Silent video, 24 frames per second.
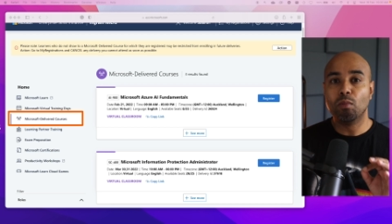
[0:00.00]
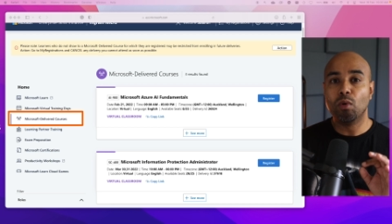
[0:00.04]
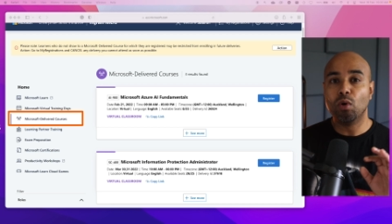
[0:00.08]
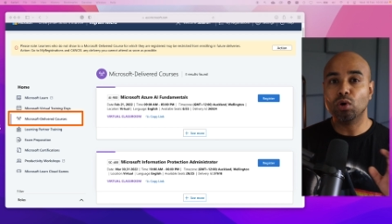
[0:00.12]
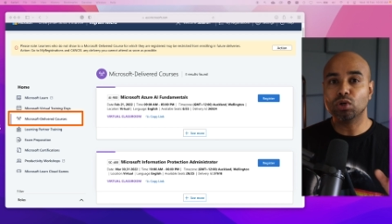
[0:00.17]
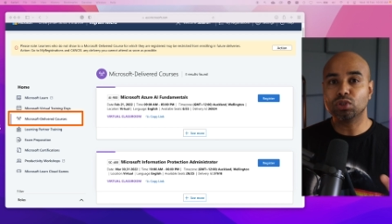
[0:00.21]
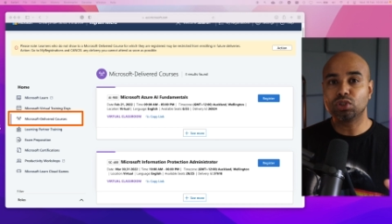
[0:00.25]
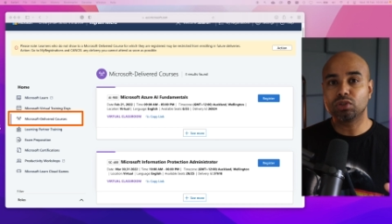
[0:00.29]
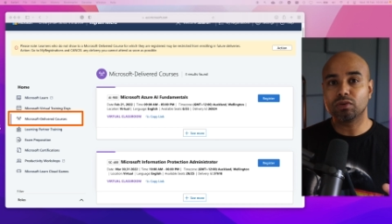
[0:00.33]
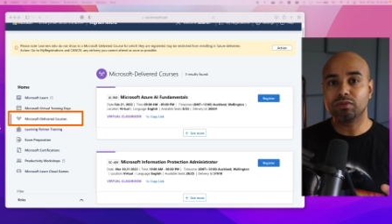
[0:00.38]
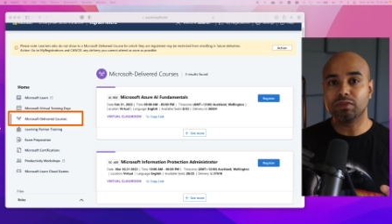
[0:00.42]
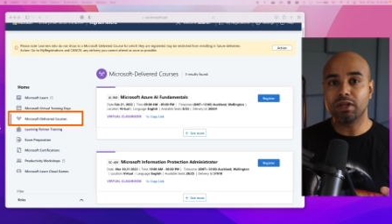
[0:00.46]

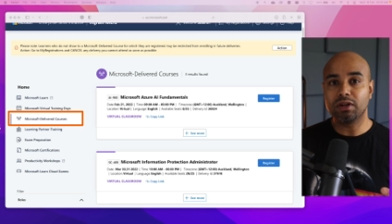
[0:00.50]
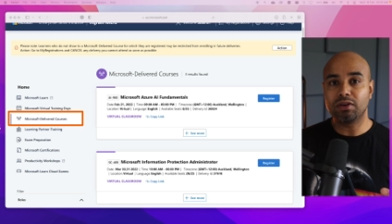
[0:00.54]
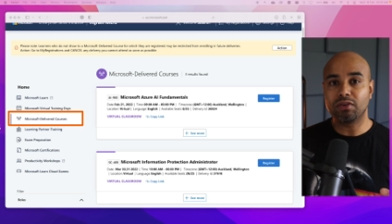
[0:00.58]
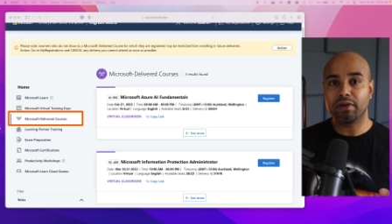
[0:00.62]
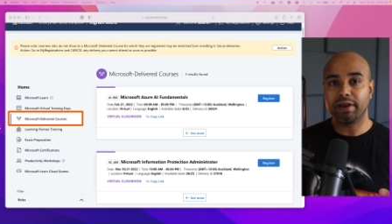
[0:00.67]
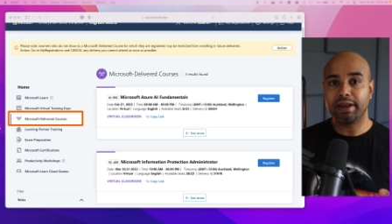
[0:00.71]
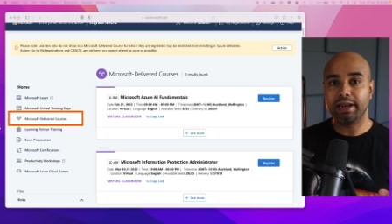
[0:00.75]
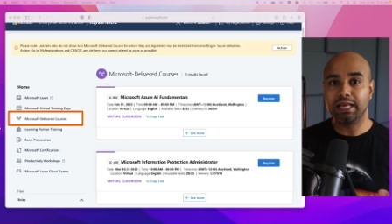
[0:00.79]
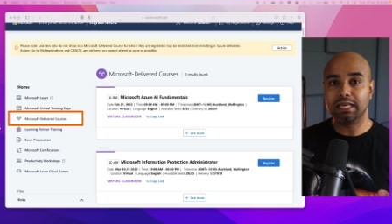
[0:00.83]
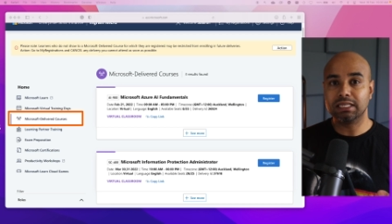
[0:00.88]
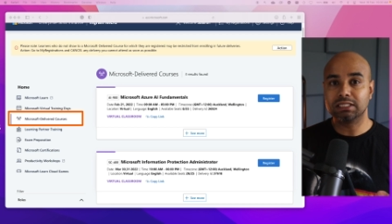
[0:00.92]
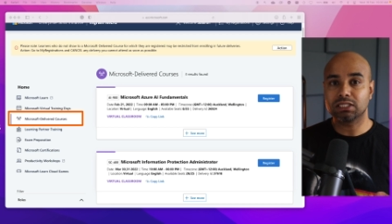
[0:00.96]
Most of the
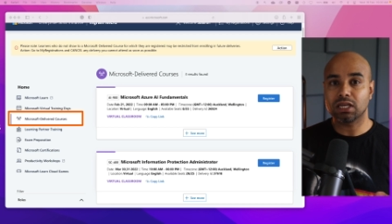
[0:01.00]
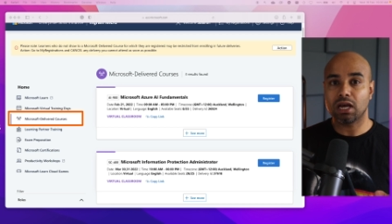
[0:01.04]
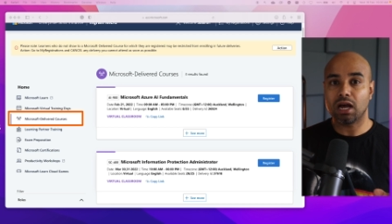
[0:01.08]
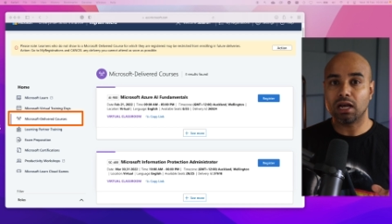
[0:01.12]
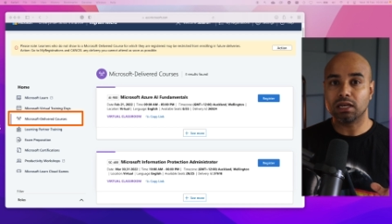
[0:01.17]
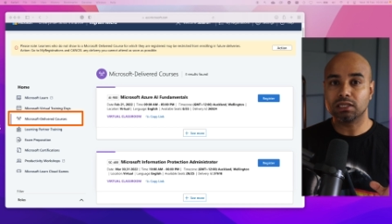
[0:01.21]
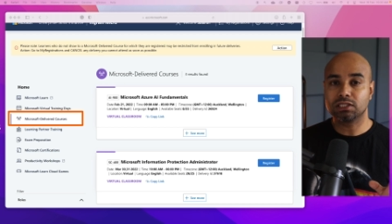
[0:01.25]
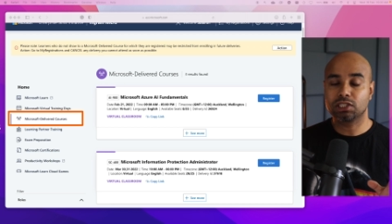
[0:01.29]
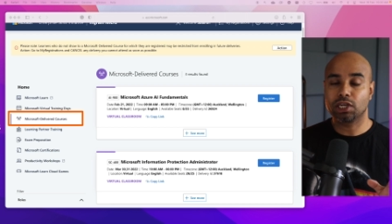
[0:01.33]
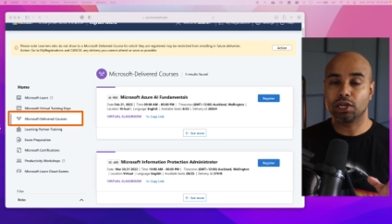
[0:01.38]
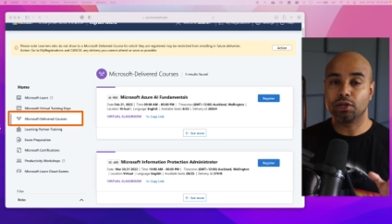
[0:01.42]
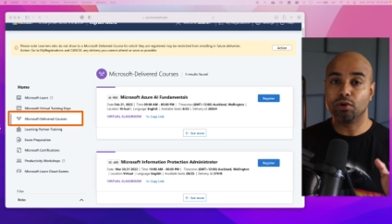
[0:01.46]
trainings
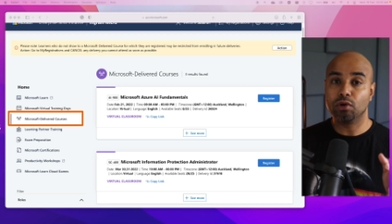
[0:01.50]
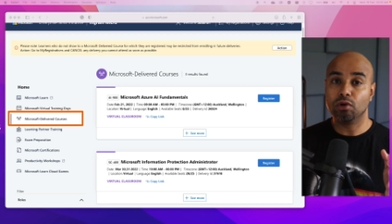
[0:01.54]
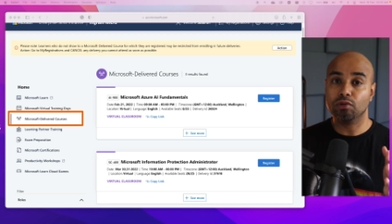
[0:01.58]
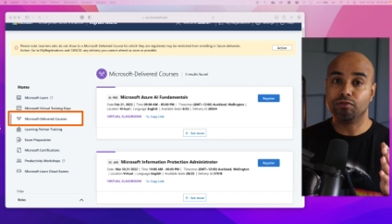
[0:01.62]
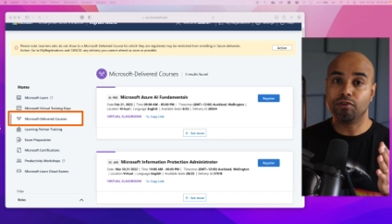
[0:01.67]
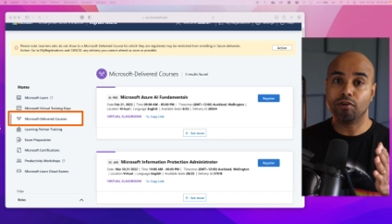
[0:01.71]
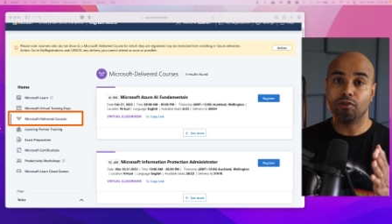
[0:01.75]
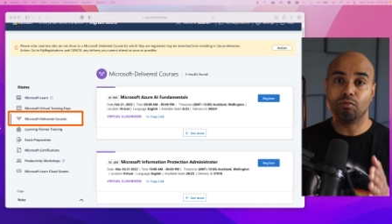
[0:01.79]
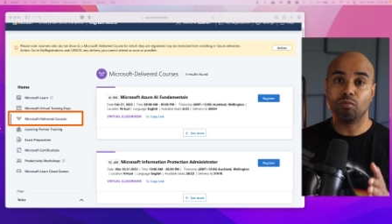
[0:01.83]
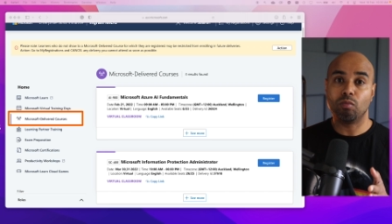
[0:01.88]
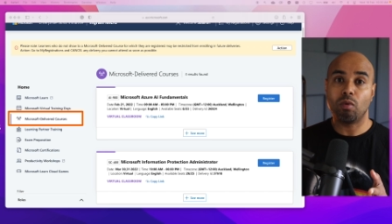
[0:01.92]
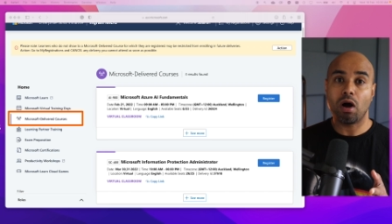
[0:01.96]
are
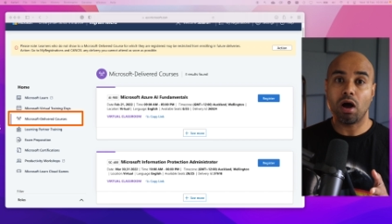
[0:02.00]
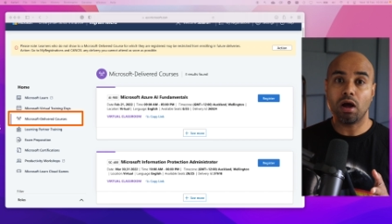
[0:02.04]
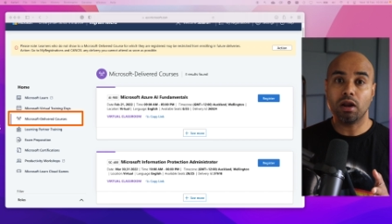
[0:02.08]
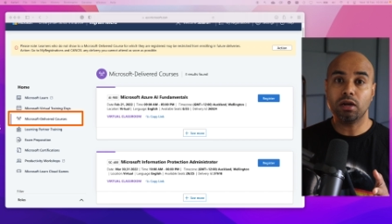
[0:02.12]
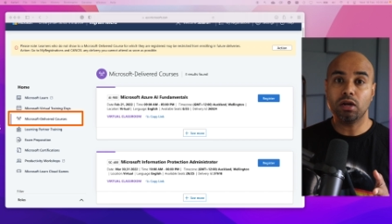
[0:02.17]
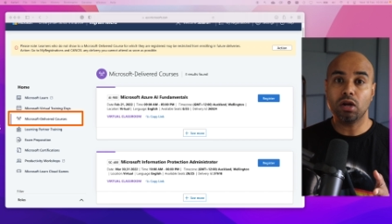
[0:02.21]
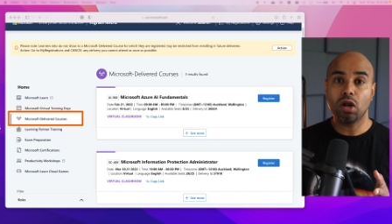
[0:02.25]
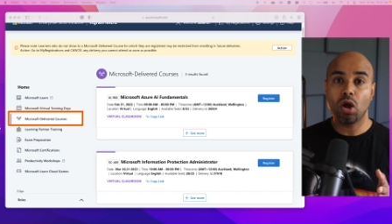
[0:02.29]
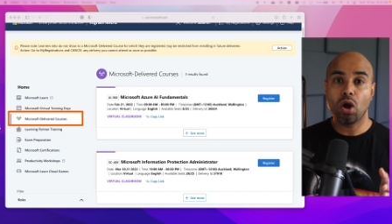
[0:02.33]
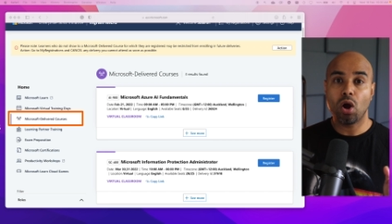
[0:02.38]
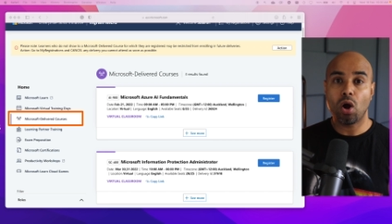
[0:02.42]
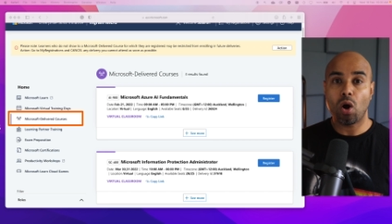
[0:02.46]
scheduled for
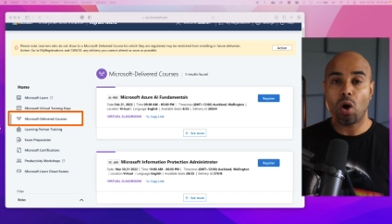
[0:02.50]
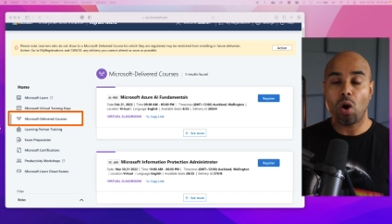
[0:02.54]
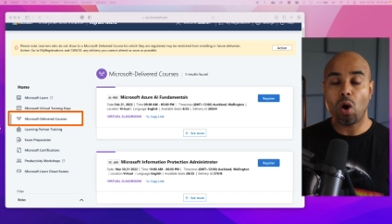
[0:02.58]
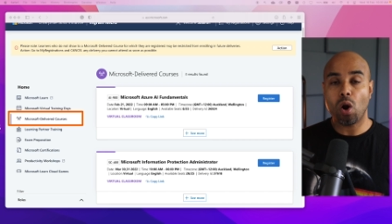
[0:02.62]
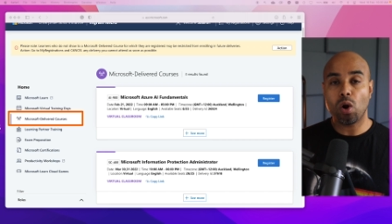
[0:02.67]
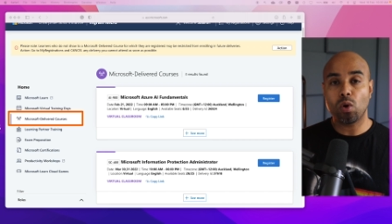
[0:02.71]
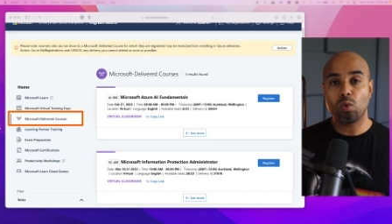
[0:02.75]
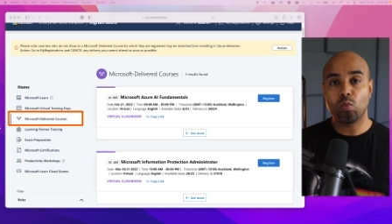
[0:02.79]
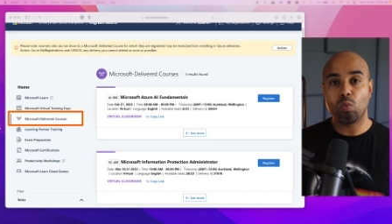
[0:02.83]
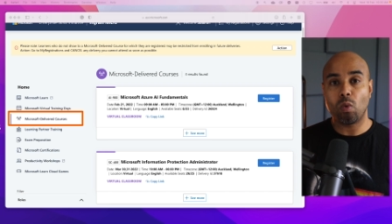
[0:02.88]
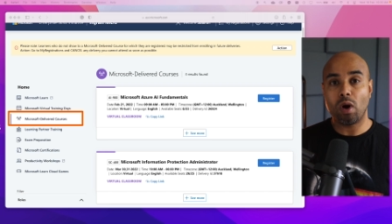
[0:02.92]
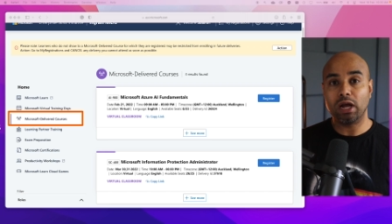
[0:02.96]
one
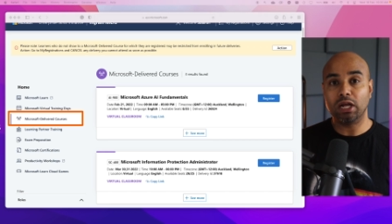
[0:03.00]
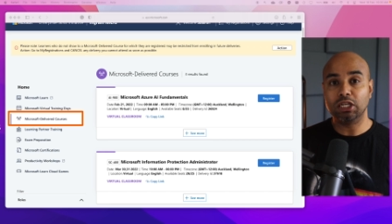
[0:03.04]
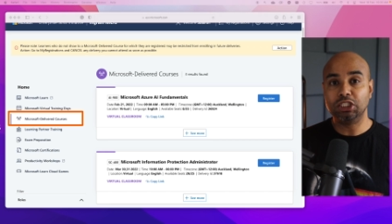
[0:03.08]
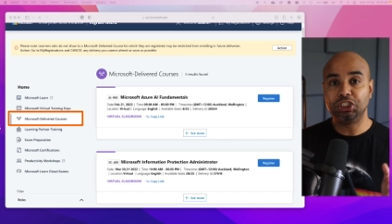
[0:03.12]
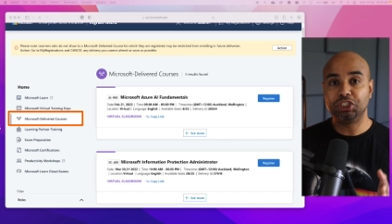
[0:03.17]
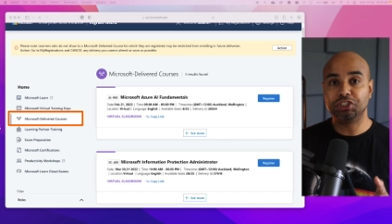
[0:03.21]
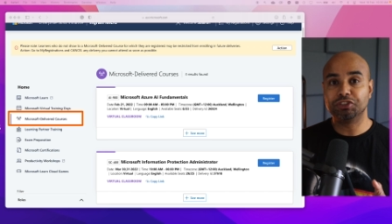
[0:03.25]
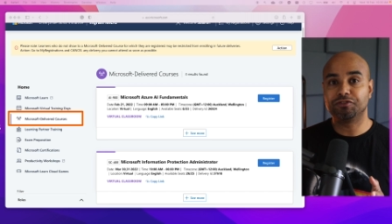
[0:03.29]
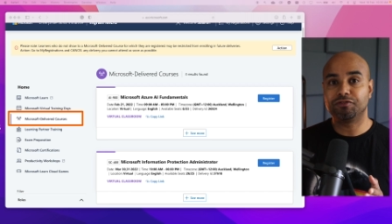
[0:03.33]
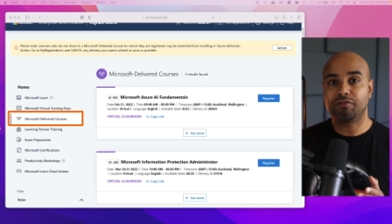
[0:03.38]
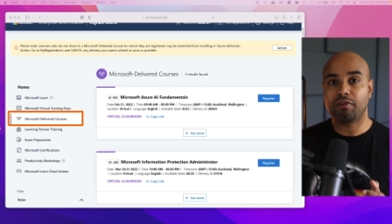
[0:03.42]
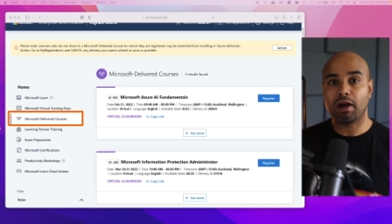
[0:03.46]
or
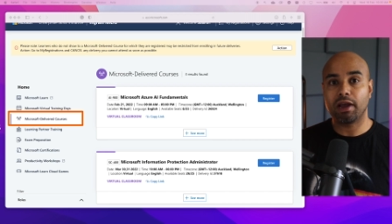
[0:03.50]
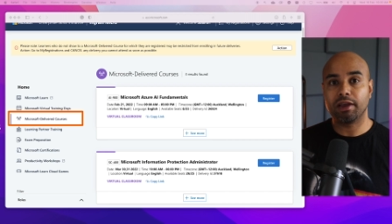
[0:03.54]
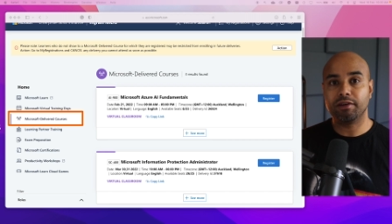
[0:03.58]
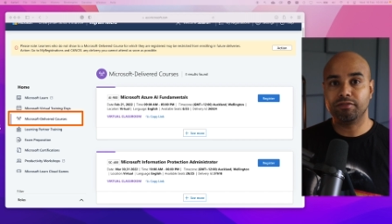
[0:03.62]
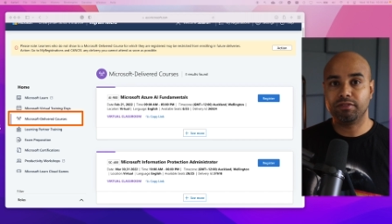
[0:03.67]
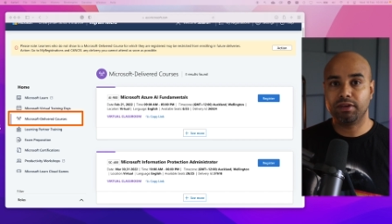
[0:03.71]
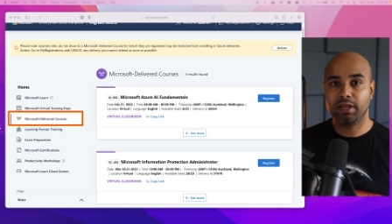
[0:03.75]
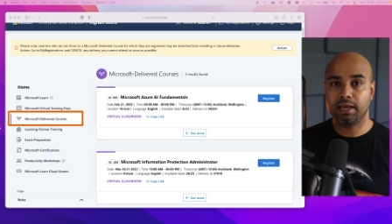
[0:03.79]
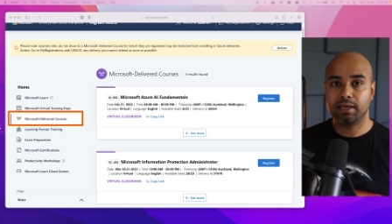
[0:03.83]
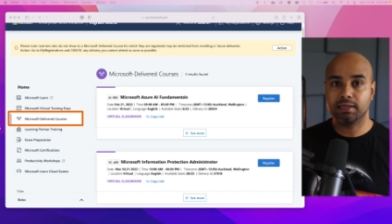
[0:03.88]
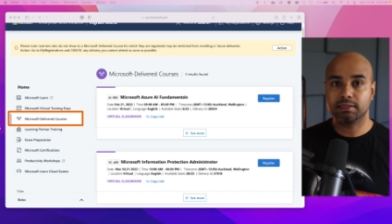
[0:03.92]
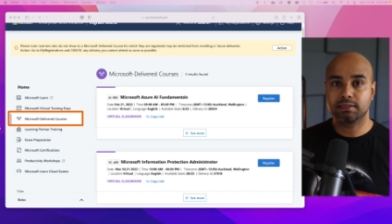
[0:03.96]
one to
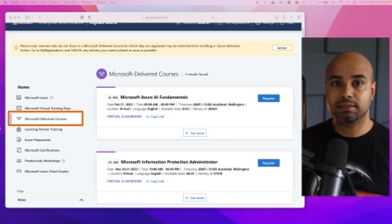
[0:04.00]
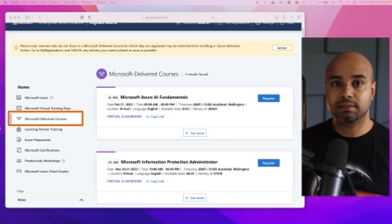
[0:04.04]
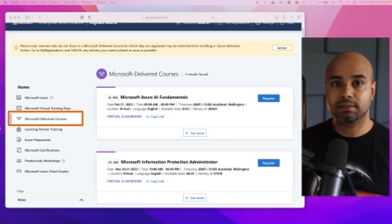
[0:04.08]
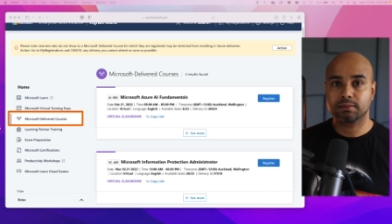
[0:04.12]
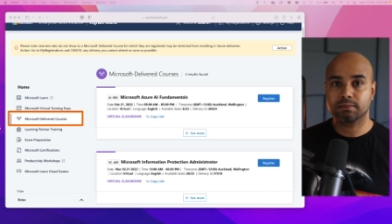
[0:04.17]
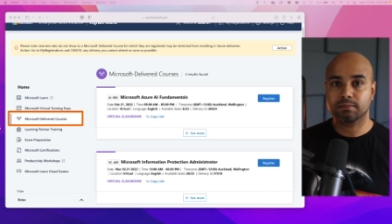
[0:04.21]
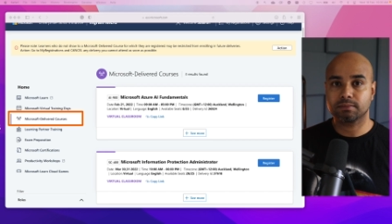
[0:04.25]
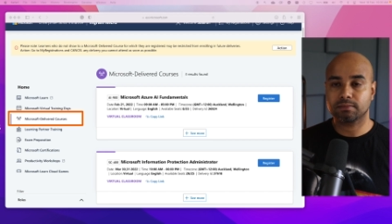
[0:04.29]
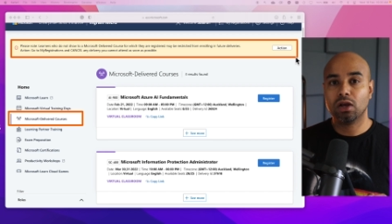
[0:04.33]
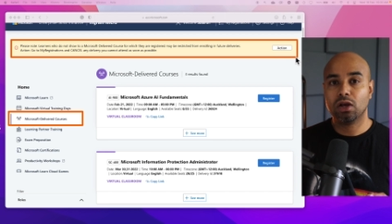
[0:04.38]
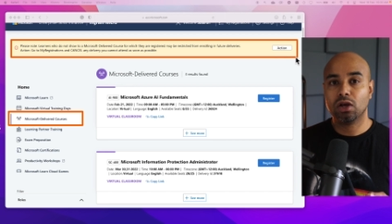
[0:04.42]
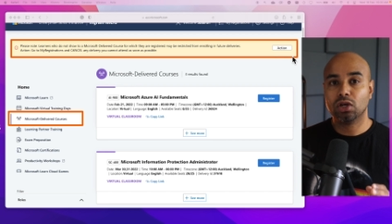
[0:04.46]
five days.